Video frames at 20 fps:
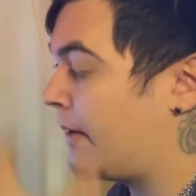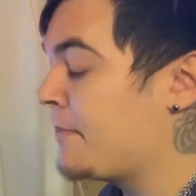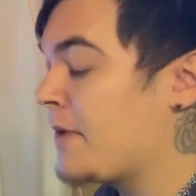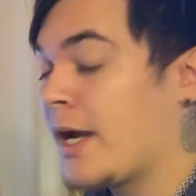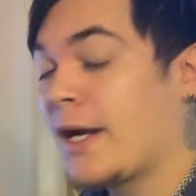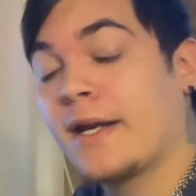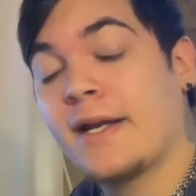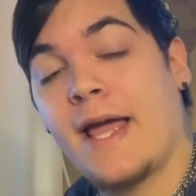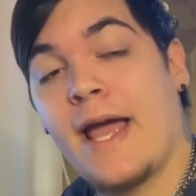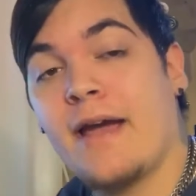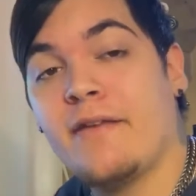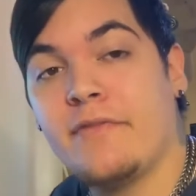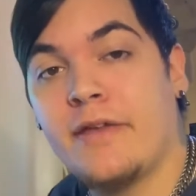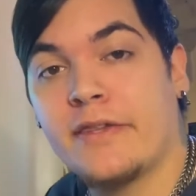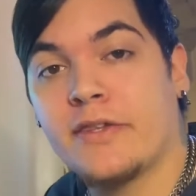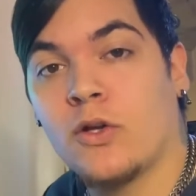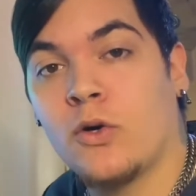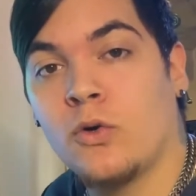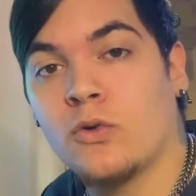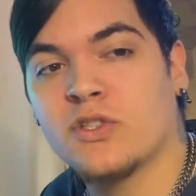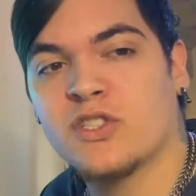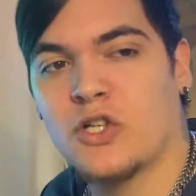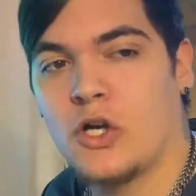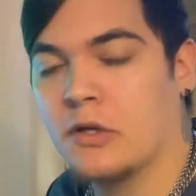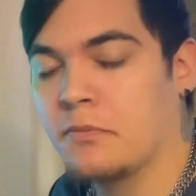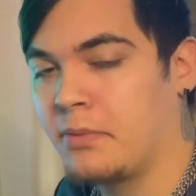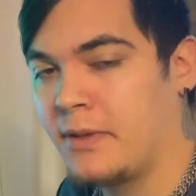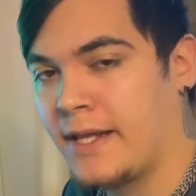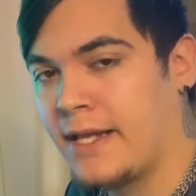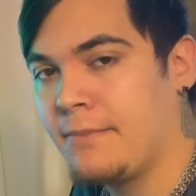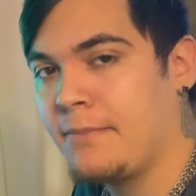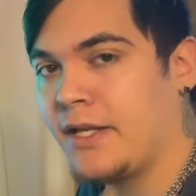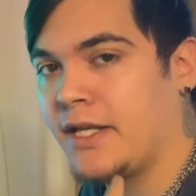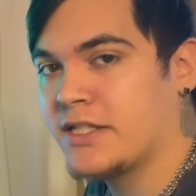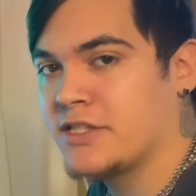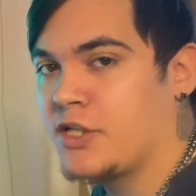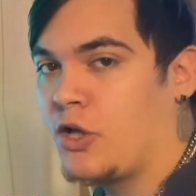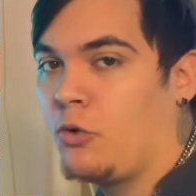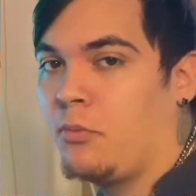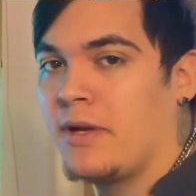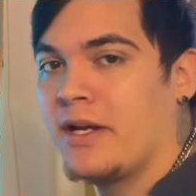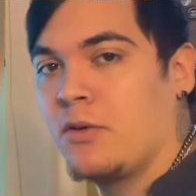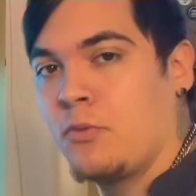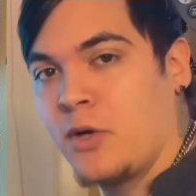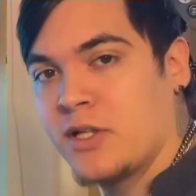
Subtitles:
not gonna have that the whole song playing, because nobody